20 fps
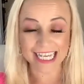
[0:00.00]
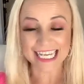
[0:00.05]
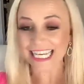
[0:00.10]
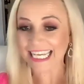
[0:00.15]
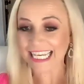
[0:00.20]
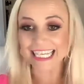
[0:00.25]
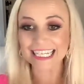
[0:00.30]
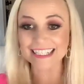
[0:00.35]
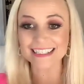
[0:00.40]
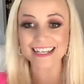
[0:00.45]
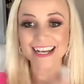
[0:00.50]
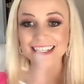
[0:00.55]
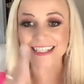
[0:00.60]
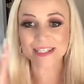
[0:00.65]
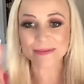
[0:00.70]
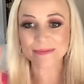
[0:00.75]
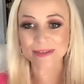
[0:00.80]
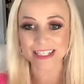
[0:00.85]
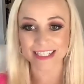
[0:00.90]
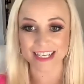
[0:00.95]
He has got
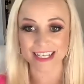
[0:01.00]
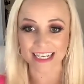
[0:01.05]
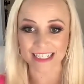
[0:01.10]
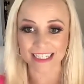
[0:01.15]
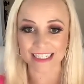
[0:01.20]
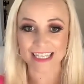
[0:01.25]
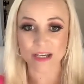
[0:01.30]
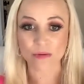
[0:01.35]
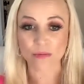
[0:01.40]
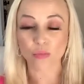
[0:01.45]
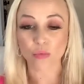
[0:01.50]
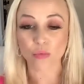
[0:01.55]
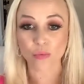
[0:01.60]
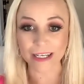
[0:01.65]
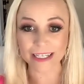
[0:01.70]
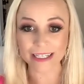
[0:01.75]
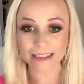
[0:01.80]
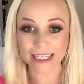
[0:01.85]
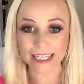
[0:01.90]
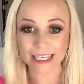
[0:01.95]
some designs that
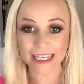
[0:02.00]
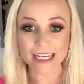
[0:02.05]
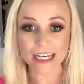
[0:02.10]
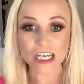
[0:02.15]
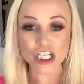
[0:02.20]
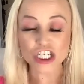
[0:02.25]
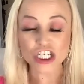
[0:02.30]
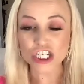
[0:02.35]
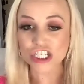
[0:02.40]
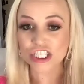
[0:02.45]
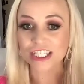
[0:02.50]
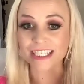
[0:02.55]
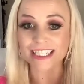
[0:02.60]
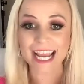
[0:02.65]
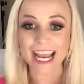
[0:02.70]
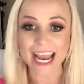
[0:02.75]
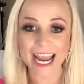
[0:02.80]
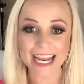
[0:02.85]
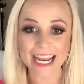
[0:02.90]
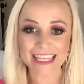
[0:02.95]
really just
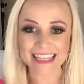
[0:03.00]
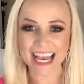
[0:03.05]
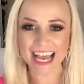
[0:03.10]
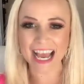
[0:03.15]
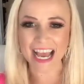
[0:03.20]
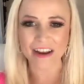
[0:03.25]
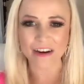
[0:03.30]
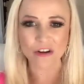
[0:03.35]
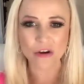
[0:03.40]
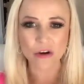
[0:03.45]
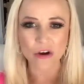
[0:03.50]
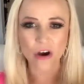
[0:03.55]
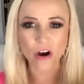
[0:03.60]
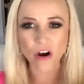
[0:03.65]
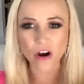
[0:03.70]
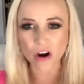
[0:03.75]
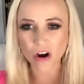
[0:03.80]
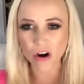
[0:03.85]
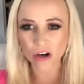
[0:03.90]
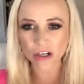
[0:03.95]
take that
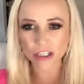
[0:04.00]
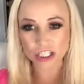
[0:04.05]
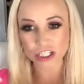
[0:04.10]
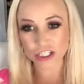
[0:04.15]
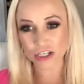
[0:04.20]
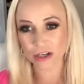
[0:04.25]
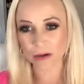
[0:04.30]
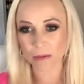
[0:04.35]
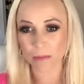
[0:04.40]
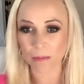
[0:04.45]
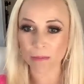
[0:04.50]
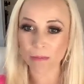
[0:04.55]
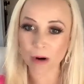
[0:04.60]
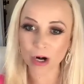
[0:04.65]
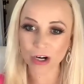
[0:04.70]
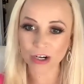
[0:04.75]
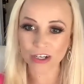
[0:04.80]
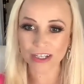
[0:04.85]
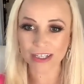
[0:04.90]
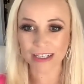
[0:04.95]
harsh
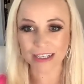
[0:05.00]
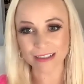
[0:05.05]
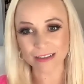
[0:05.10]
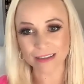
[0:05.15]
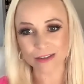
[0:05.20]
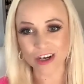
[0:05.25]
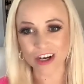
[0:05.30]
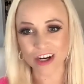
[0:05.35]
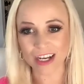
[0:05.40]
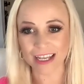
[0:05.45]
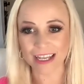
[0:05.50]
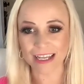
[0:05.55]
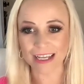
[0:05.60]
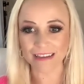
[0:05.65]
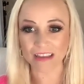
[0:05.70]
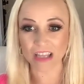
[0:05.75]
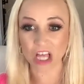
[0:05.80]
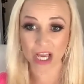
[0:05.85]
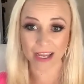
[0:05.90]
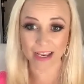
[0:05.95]
marketing
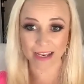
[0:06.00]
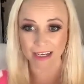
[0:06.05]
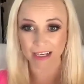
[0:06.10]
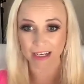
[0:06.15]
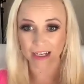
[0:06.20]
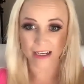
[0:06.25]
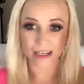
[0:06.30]
looking, like,